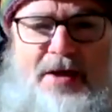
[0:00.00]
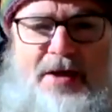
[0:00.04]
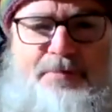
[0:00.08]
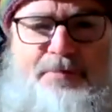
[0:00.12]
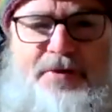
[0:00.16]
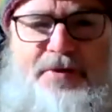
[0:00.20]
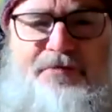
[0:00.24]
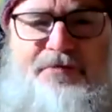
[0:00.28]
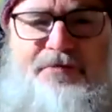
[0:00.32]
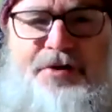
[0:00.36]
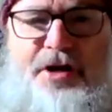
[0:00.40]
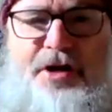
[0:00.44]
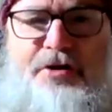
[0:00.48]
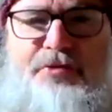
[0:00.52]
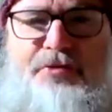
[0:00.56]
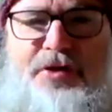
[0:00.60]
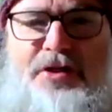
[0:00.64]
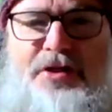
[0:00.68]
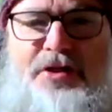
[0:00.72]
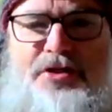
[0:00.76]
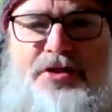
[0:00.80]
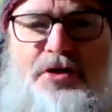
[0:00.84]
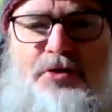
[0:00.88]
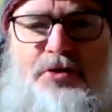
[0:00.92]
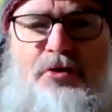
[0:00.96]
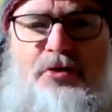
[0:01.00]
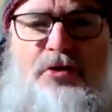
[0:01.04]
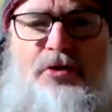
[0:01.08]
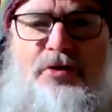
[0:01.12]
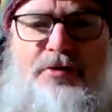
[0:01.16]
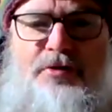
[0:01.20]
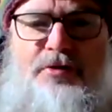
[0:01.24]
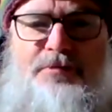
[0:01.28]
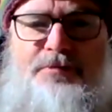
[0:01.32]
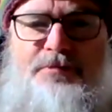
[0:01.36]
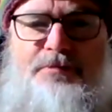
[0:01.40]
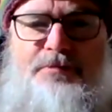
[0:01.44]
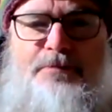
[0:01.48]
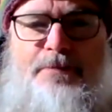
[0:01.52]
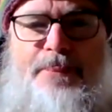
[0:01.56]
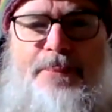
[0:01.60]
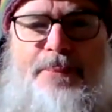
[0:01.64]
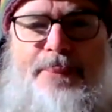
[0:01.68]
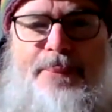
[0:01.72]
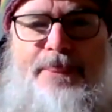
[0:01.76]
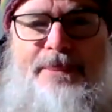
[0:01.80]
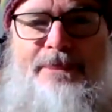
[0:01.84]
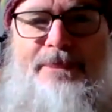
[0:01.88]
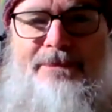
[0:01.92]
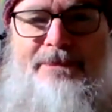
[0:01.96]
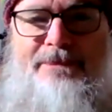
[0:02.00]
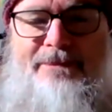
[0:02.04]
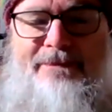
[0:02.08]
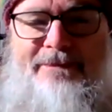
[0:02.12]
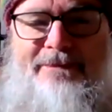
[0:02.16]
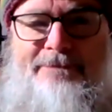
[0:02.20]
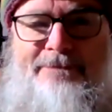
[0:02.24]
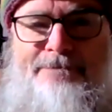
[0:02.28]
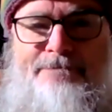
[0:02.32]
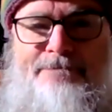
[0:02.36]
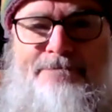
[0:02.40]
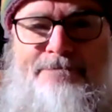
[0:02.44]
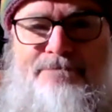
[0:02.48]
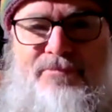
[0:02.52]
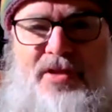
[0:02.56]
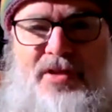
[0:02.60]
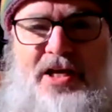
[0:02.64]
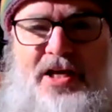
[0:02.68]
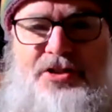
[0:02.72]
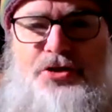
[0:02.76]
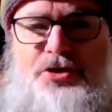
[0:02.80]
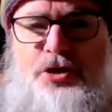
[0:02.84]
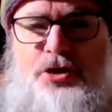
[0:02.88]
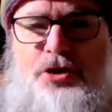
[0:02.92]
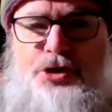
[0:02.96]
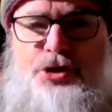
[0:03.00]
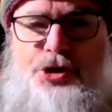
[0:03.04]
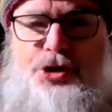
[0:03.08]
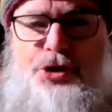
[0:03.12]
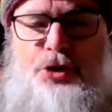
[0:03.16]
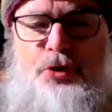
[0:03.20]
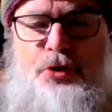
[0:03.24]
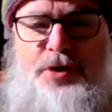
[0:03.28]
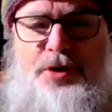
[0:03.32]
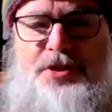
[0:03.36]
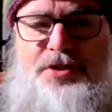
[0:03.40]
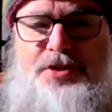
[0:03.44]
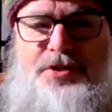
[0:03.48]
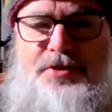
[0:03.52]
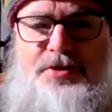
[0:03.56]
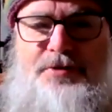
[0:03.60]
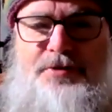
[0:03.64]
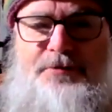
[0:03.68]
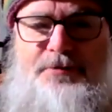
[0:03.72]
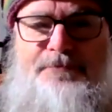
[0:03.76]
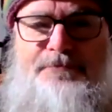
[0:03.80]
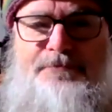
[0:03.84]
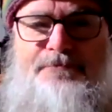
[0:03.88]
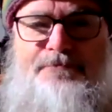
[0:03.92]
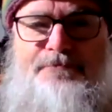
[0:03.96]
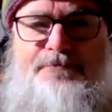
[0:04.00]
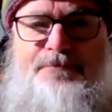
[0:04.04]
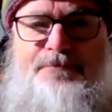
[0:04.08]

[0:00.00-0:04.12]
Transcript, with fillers: be happy for no reason at all. It's a choice,